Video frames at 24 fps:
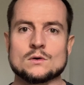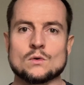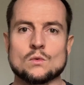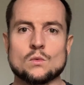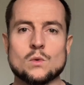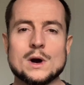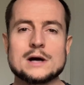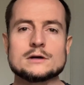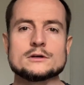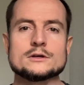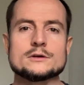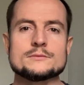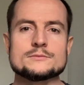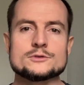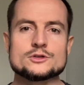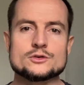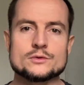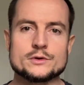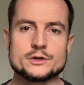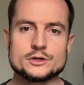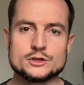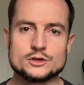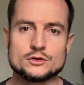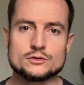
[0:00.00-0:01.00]
Welcome to
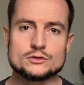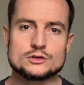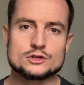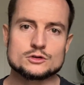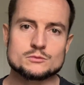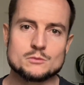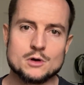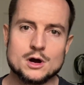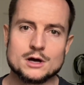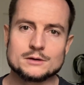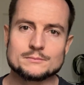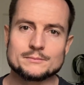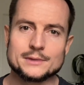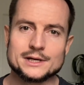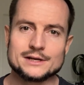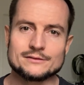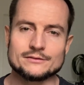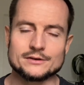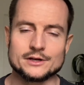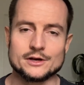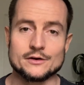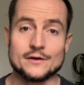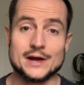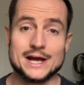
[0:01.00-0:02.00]
a new Smart Money
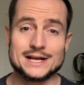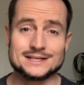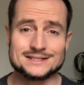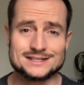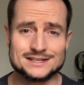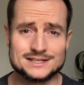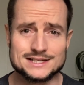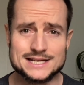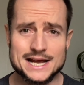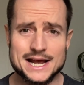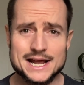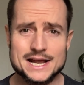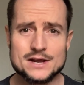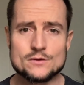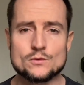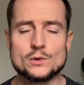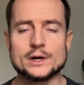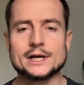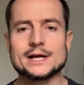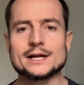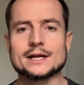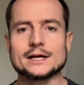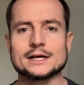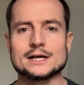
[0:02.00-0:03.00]
video, and today we're
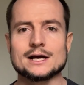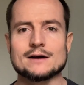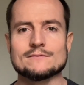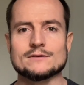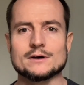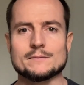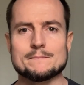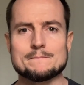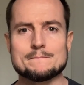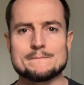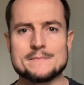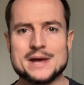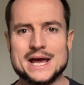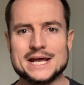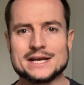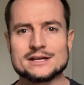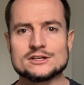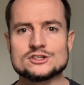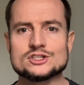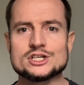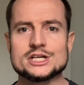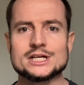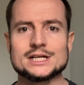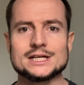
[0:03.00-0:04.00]
going to cover
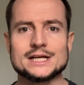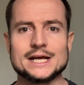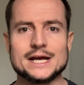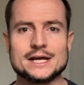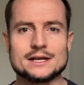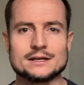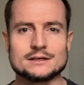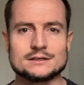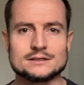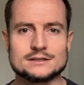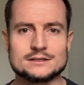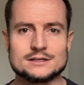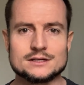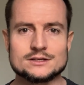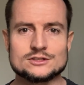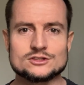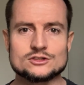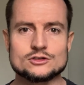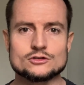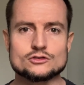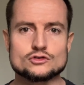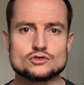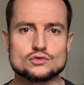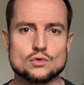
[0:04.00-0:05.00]
managing at a
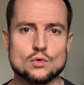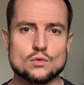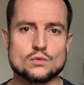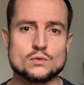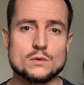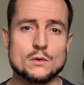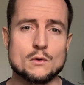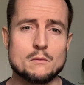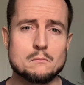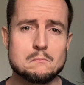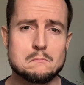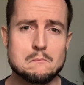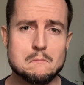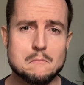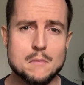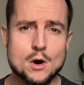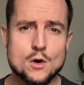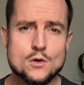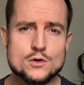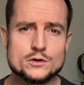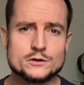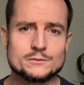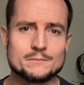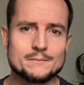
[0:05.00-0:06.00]
distance or
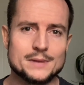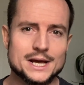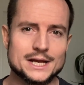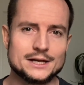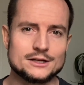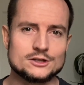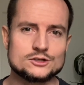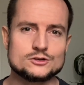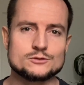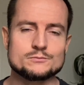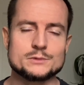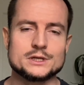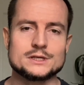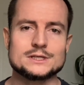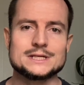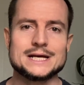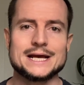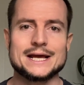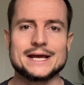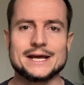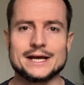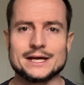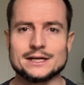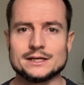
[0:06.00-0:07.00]
remote management
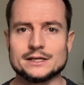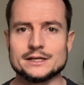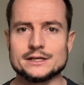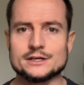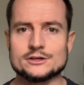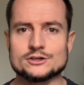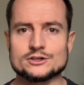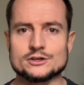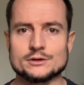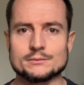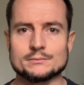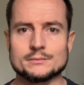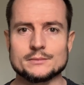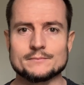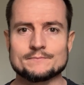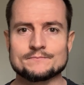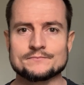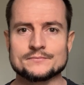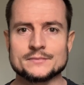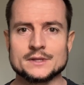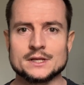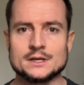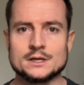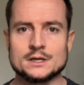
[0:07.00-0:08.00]
and leadership.
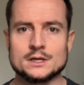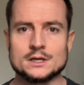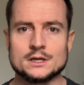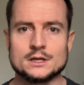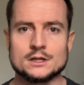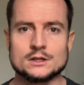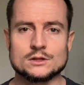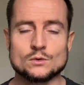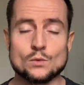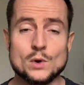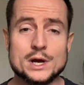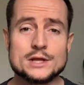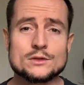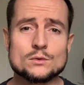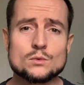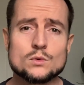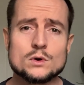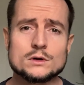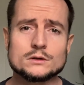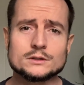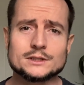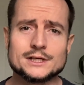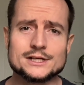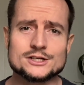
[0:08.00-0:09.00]
The way the
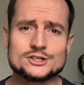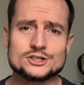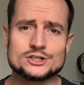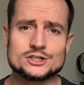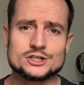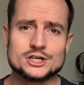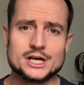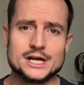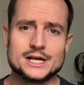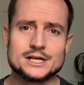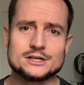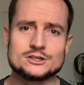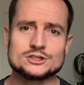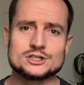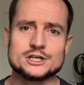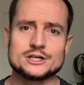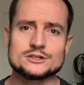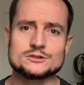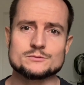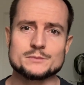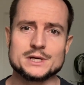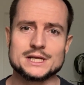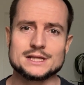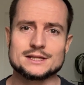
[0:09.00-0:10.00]
world has changed
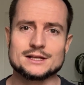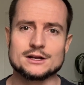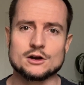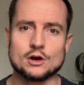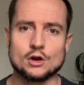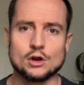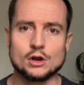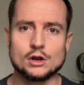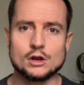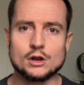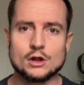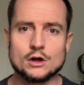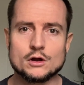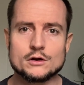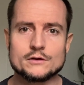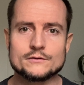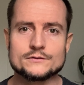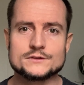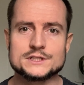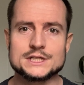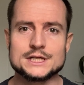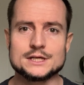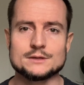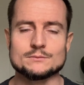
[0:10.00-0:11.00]
has meant that a lot
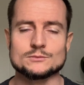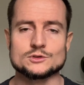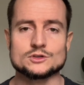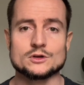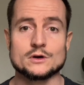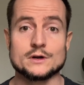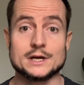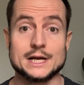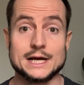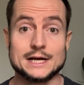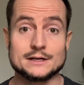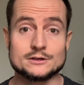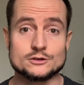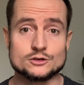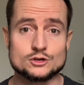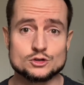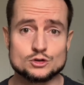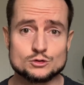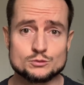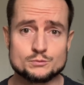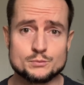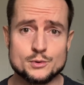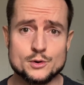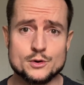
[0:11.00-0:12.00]
of teams are now
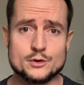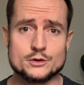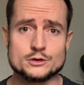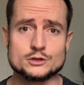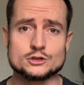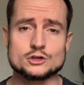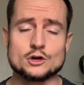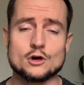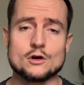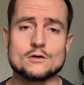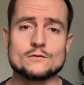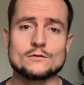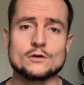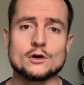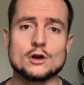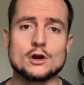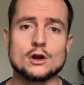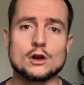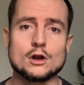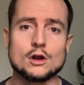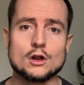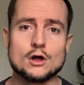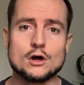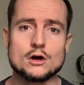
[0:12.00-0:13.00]
dispersed over a
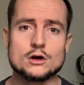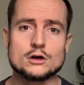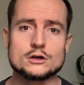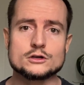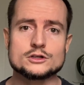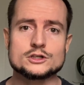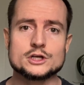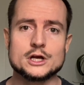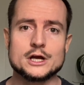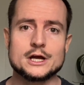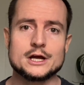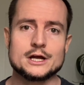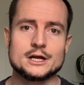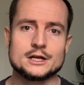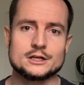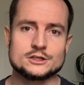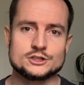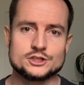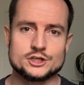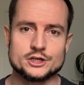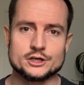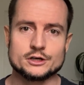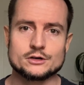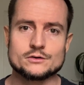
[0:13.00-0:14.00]
large
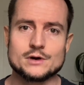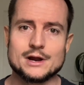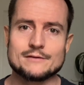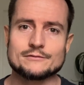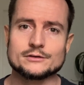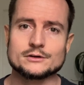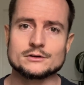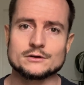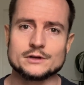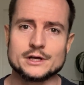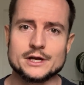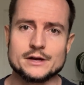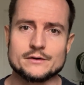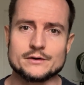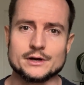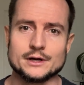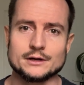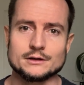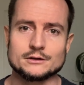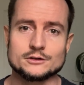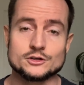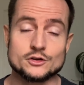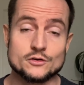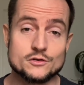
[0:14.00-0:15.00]
geographical area.
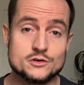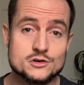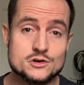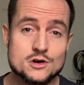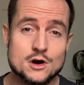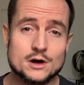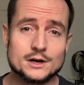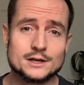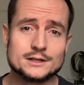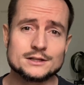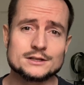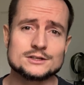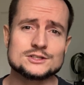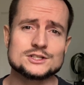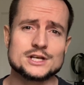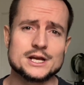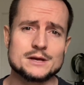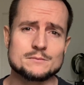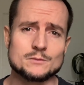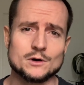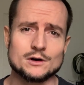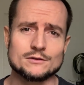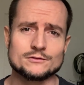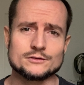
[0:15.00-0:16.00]
You're not in the
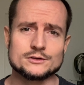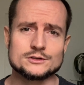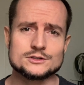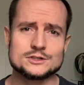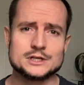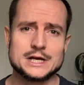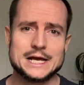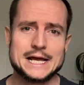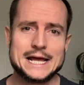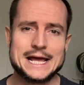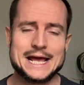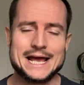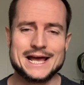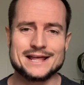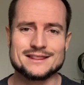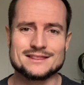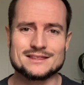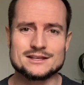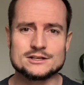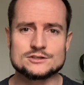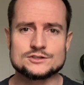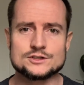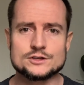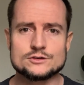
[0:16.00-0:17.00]
same office, and
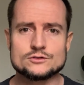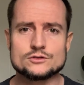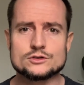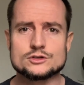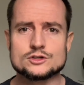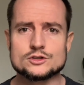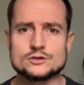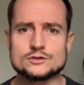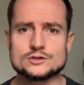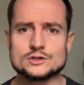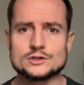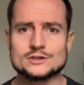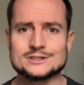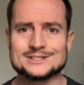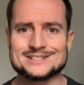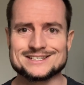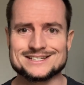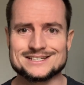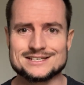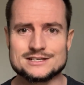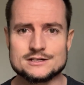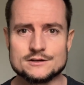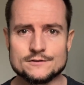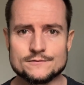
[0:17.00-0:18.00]
this introduces
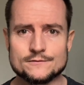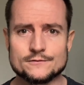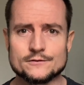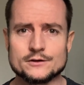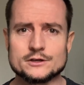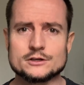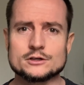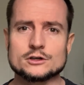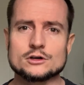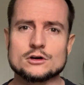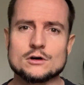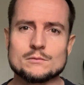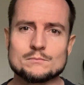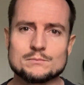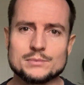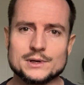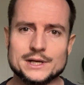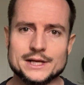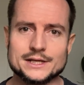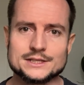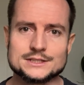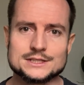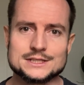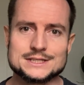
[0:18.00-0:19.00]
different
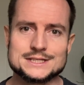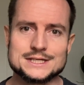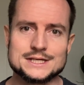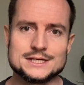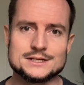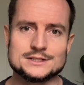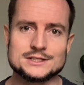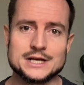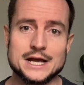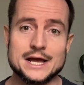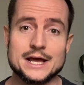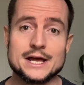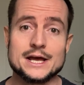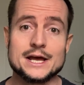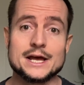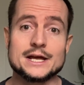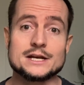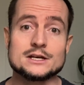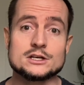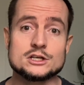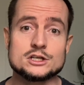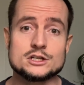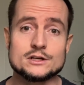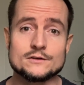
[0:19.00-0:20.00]
complexities
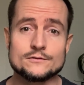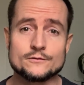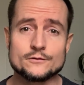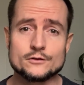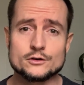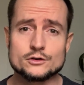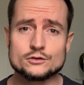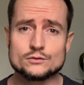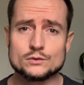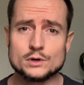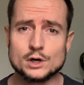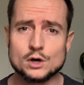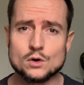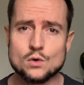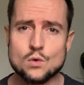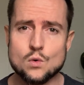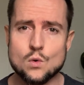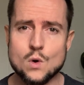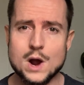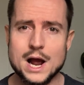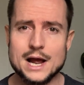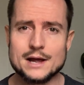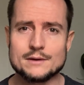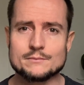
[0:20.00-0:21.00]
and different
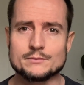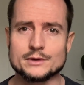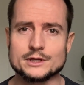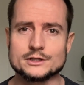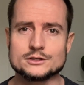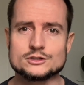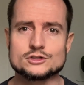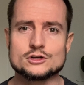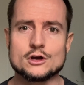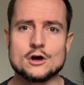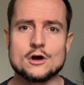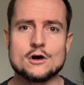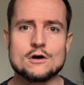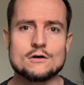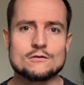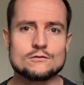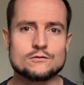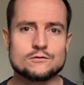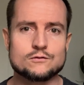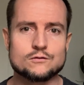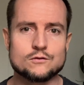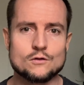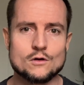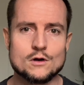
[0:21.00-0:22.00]
requirements
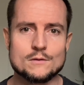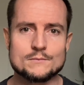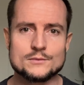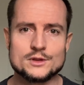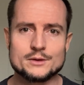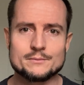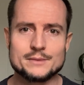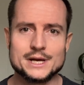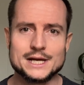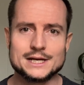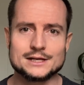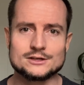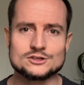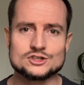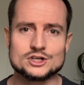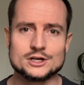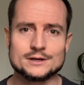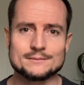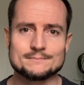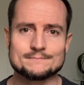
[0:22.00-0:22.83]
from the manager